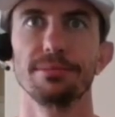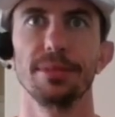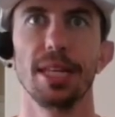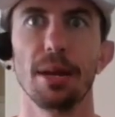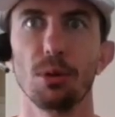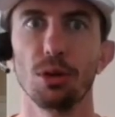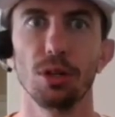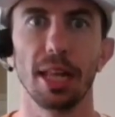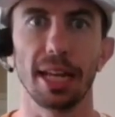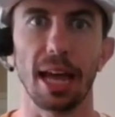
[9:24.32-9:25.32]

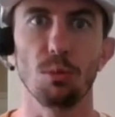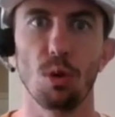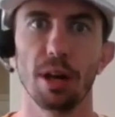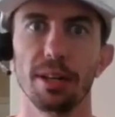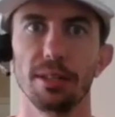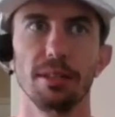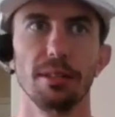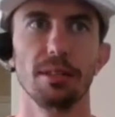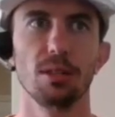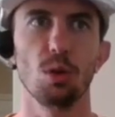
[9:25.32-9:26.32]
neighborhood, like I wanted
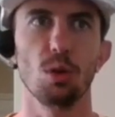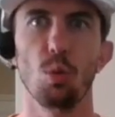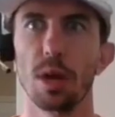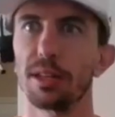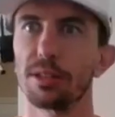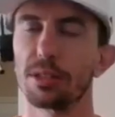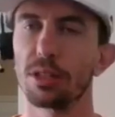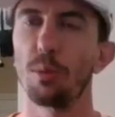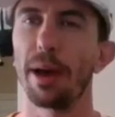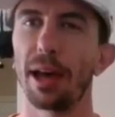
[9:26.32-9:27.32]
to win
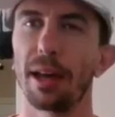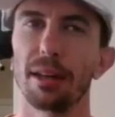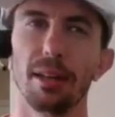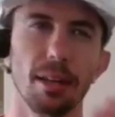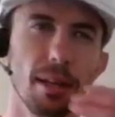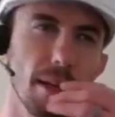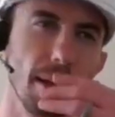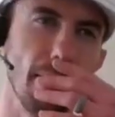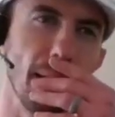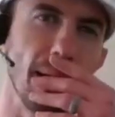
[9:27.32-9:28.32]
so bad.
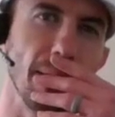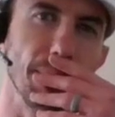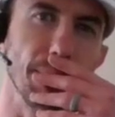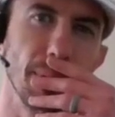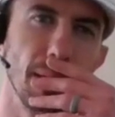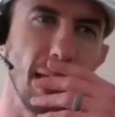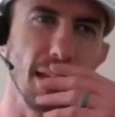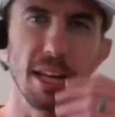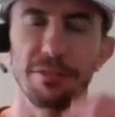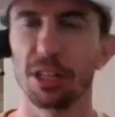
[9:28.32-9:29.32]
Um, and
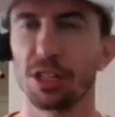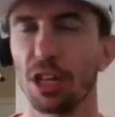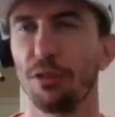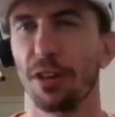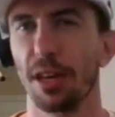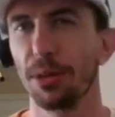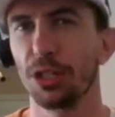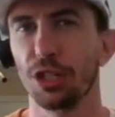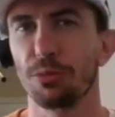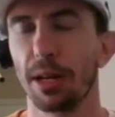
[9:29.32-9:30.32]
definitely self-image
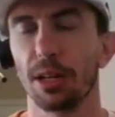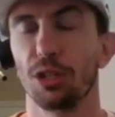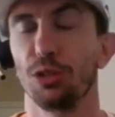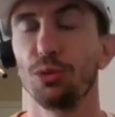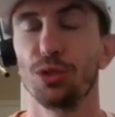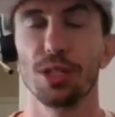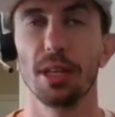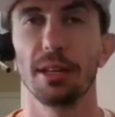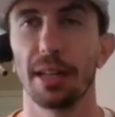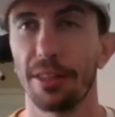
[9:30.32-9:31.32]
has been a huge
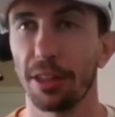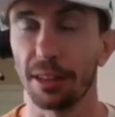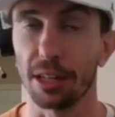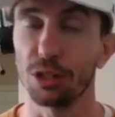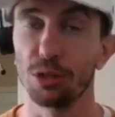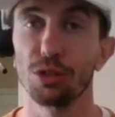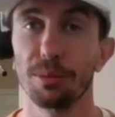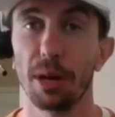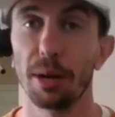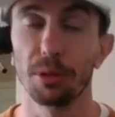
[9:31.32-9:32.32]
thing. I think that's hugely
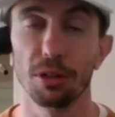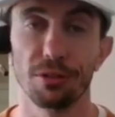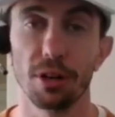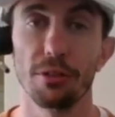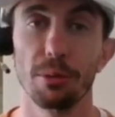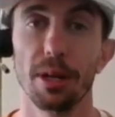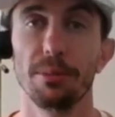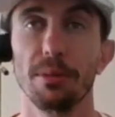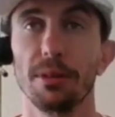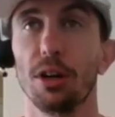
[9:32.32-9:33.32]
popular for
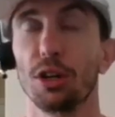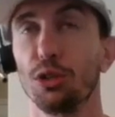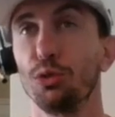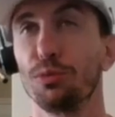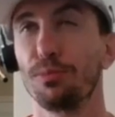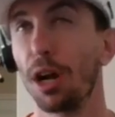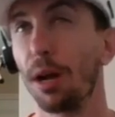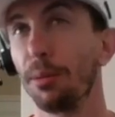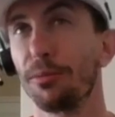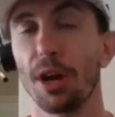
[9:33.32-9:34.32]
everybody, or a huge
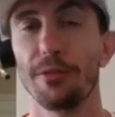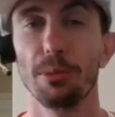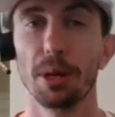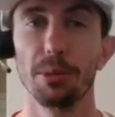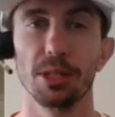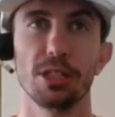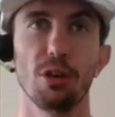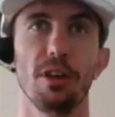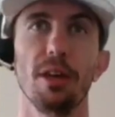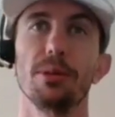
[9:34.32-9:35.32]
problem for everybody, but
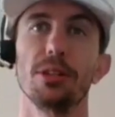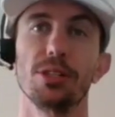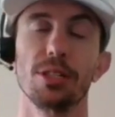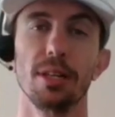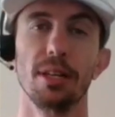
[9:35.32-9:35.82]
self-image